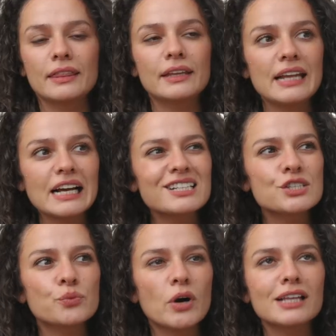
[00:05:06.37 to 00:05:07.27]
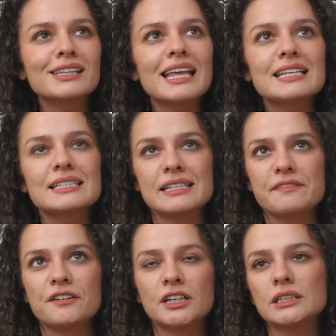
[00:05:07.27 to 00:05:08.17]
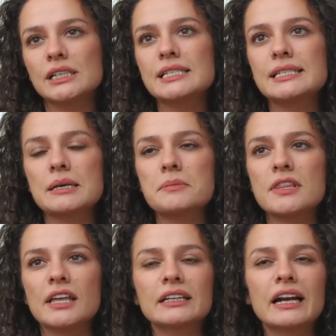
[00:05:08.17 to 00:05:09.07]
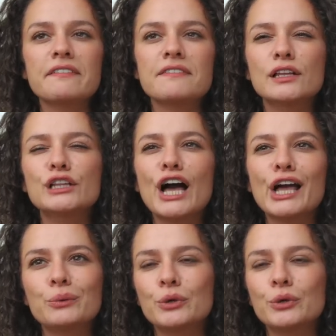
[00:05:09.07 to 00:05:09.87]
The next one is definitely something that I feel like